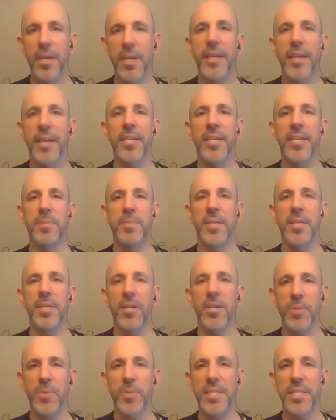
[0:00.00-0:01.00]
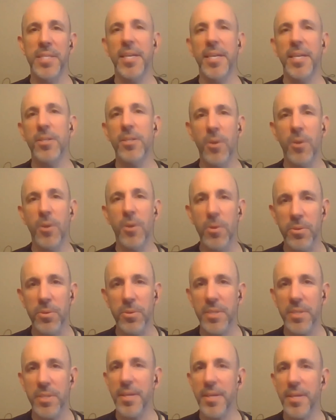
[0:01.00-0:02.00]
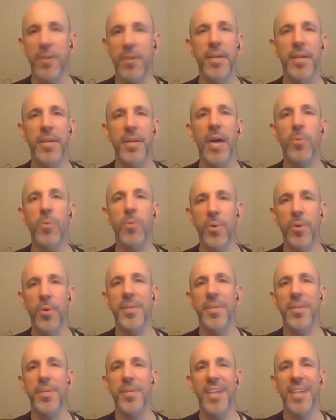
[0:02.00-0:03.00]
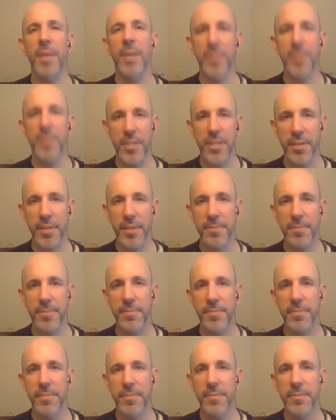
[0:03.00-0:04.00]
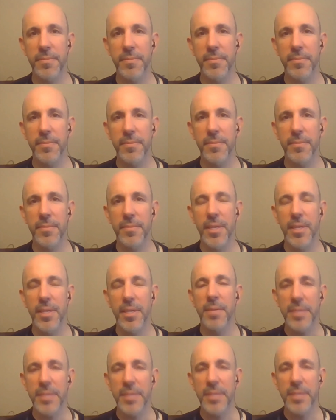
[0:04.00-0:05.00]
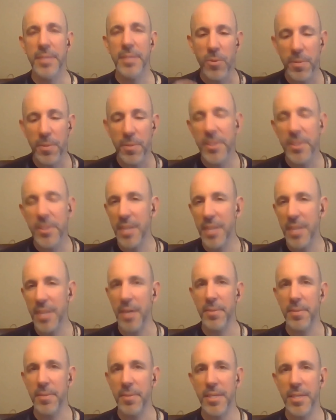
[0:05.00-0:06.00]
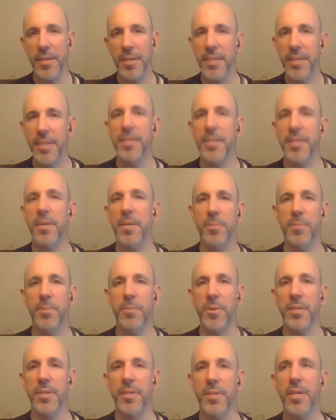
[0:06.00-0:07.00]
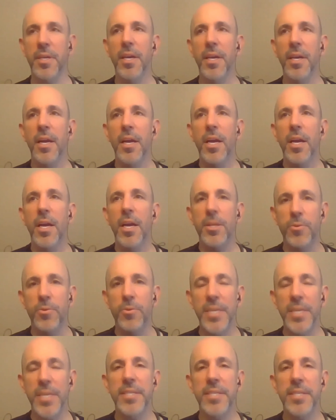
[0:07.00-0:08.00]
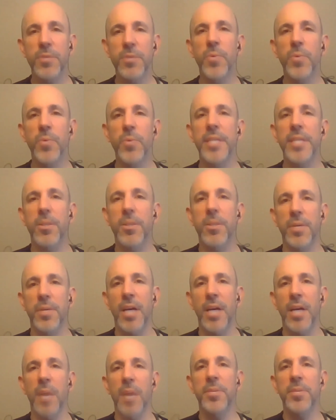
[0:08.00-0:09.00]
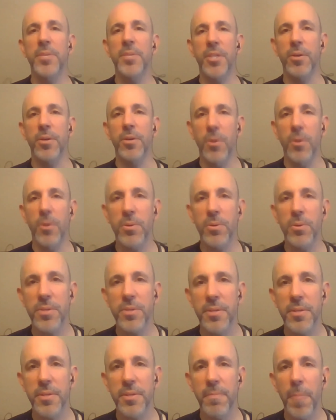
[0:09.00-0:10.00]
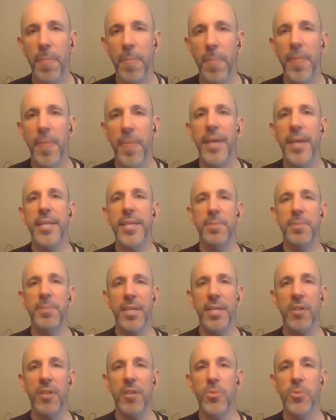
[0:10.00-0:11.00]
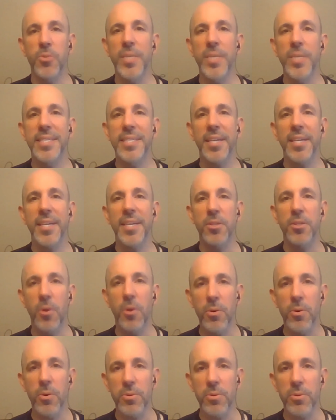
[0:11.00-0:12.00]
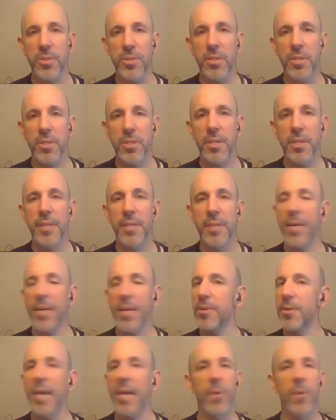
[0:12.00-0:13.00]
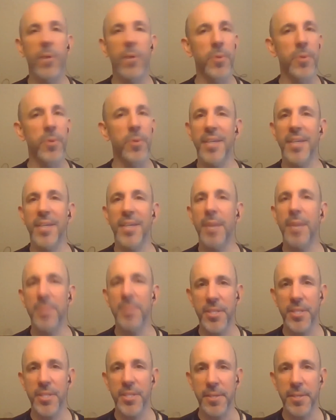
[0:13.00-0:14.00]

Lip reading: is because we set goals that are not worth accomplishing. I'll say that one more time because I think it's that important. The reason we don't accomplish our goals is because we set goals that are not worth accomplishing.